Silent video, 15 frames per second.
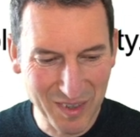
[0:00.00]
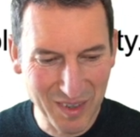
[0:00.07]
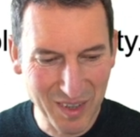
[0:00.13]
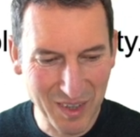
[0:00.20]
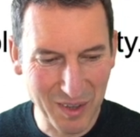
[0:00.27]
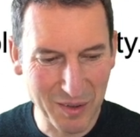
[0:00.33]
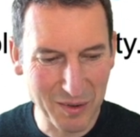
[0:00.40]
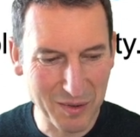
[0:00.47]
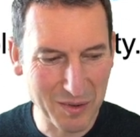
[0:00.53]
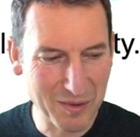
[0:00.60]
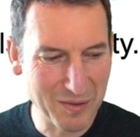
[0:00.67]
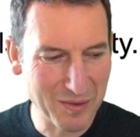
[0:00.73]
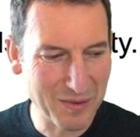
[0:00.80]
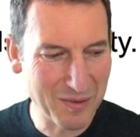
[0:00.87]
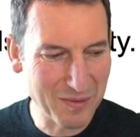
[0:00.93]
you know,
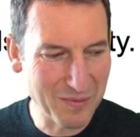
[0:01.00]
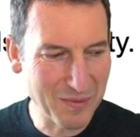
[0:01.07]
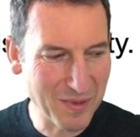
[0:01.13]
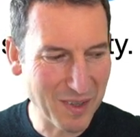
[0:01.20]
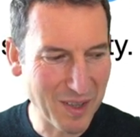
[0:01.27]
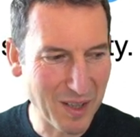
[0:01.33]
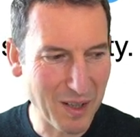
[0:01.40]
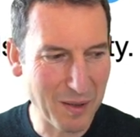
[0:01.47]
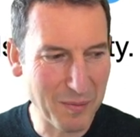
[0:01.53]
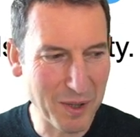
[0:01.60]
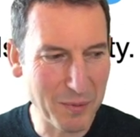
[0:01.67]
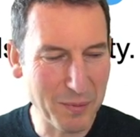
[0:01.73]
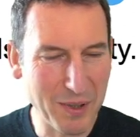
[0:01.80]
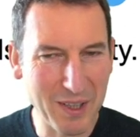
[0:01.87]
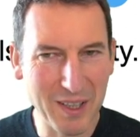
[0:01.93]

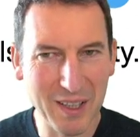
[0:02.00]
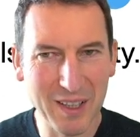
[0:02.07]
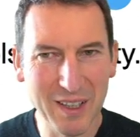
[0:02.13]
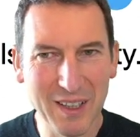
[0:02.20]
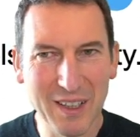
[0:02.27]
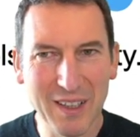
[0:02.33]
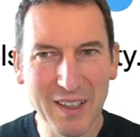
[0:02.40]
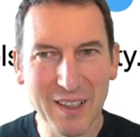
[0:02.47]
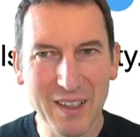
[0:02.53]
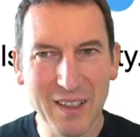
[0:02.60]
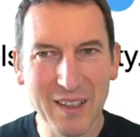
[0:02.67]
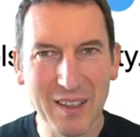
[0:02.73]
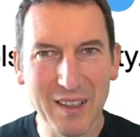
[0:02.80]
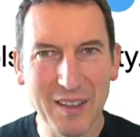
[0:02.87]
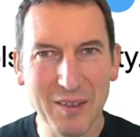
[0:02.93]
MLP
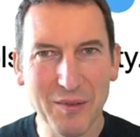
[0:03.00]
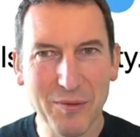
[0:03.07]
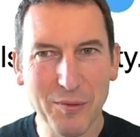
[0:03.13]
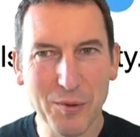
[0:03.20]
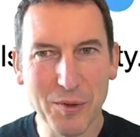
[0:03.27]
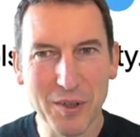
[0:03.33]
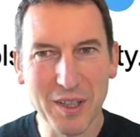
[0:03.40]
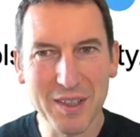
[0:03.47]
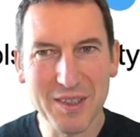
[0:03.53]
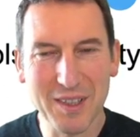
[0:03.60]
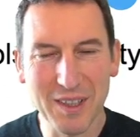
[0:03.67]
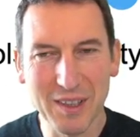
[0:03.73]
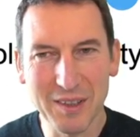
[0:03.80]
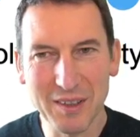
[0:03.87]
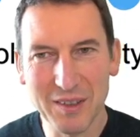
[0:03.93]
for a
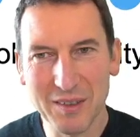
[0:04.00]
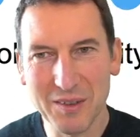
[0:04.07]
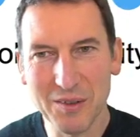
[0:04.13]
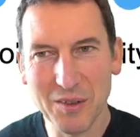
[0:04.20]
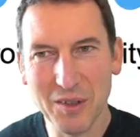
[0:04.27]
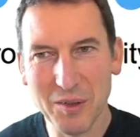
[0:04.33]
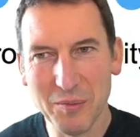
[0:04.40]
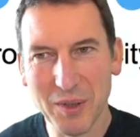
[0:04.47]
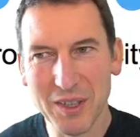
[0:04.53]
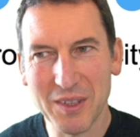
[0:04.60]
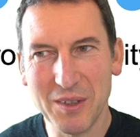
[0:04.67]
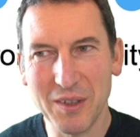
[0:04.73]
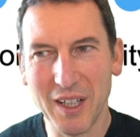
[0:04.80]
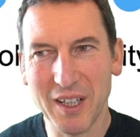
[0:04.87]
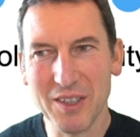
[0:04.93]
single neuron, but
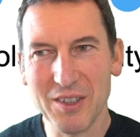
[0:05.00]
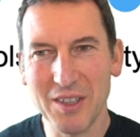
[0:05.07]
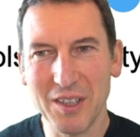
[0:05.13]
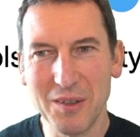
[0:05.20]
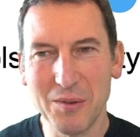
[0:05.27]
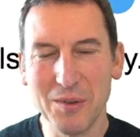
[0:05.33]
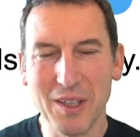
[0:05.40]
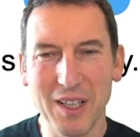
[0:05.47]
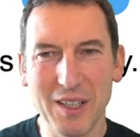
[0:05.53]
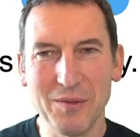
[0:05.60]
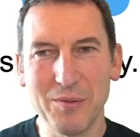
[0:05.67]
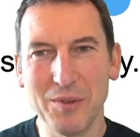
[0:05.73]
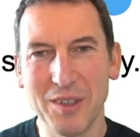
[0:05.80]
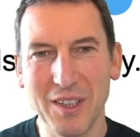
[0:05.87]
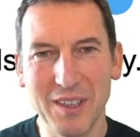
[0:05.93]
you actually do that
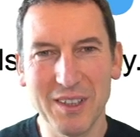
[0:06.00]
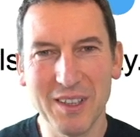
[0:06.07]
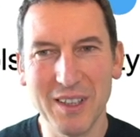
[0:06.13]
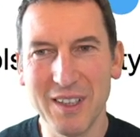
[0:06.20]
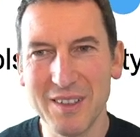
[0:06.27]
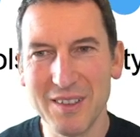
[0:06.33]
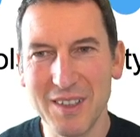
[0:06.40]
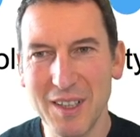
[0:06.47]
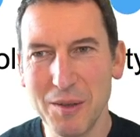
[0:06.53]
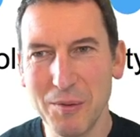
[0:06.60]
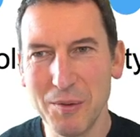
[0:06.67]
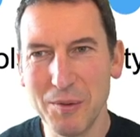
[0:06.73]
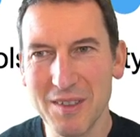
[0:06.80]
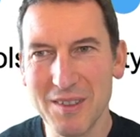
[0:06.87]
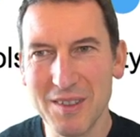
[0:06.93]
for the entire
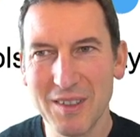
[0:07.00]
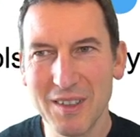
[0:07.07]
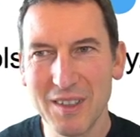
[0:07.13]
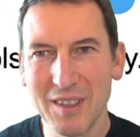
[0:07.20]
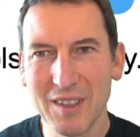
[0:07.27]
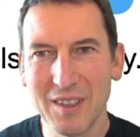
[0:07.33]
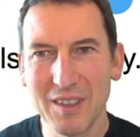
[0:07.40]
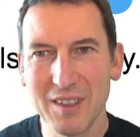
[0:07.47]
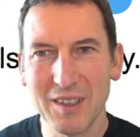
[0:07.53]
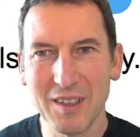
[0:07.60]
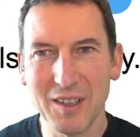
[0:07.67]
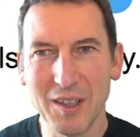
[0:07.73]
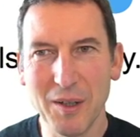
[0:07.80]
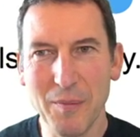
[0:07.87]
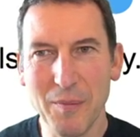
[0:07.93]
sequence.
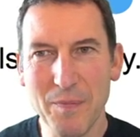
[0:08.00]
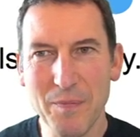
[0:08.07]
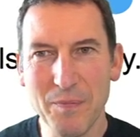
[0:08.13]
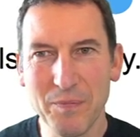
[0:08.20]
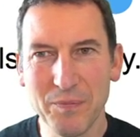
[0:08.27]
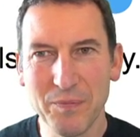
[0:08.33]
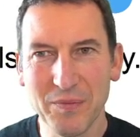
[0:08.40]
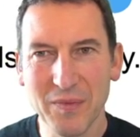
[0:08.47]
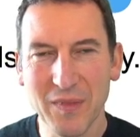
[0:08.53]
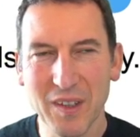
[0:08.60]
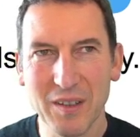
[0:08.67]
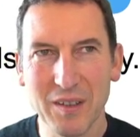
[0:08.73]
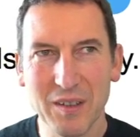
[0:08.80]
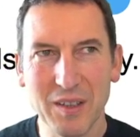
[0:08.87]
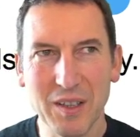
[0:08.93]
Um,
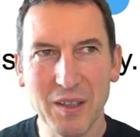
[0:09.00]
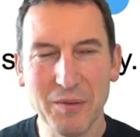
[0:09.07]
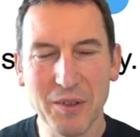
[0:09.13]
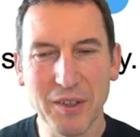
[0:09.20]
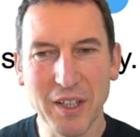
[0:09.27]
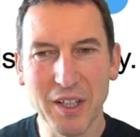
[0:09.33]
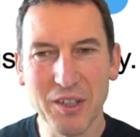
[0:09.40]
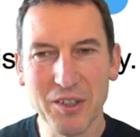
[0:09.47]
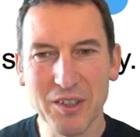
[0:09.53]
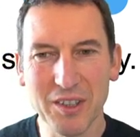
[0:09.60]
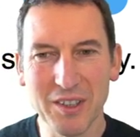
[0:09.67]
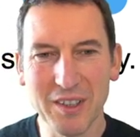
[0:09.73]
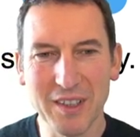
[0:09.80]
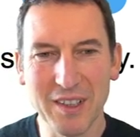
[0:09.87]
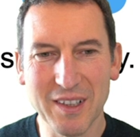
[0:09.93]
the
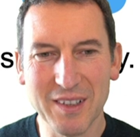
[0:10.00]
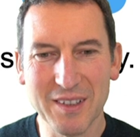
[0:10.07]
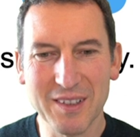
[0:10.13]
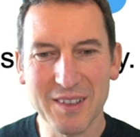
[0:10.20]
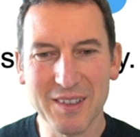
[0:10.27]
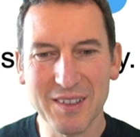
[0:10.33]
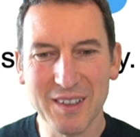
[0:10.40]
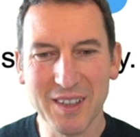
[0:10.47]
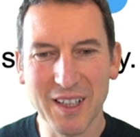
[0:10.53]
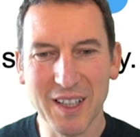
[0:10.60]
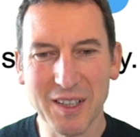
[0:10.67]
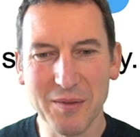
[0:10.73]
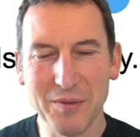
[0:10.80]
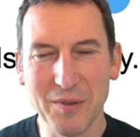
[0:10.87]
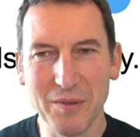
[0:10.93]
variational is
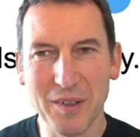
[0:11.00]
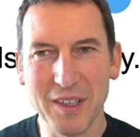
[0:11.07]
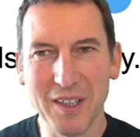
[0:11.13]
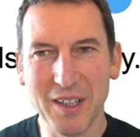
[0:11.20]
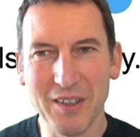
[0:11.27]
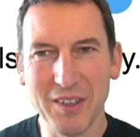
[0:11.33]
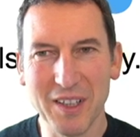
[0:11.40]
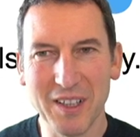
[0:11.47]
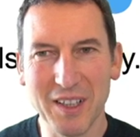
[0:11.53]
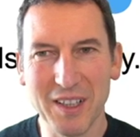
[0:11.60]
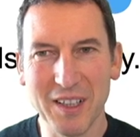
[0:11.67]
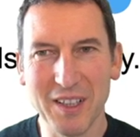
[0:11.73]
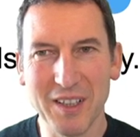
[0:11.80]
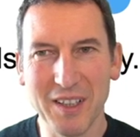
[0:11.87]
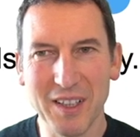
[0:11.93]
kind of a red herring
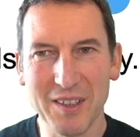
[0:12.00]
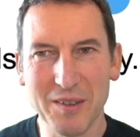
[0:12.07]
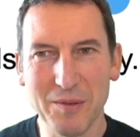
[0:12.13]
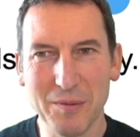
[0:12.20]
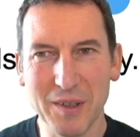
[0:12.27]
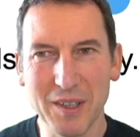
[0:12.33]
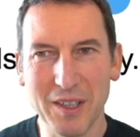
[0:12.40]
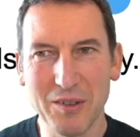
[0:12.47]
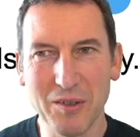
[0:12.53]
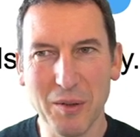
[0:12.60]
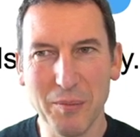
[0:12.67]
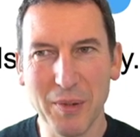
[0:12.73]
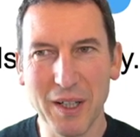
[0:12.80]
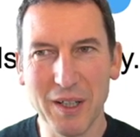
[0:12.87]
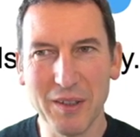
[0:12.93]
there. It's really
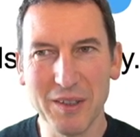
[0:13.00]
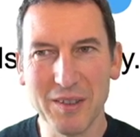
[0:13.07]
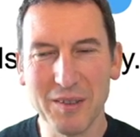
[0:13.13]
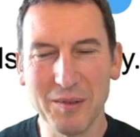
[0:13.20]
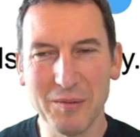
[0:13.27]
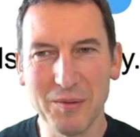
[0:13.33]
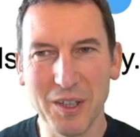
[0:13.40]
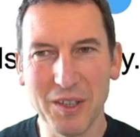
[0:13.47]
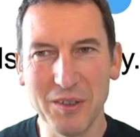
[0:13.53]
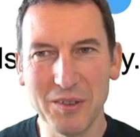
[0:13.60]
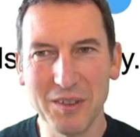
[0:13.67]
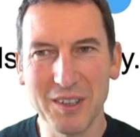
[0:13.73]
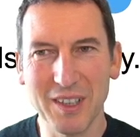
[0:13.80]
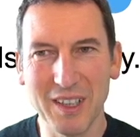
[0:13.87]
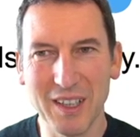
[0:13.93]
dropout where you
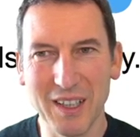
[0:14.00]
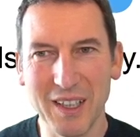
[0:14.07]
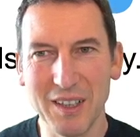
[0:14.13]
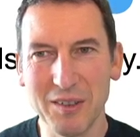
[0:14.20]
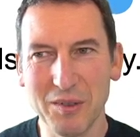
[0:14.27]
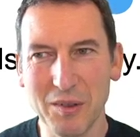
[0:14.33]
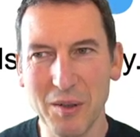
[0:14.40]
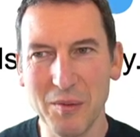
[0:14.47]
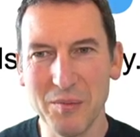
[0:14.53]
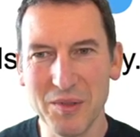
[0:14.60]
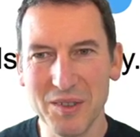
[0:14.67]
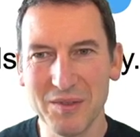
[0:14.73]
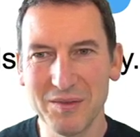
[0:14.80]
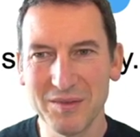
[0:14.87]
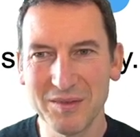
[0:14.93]
tie terms.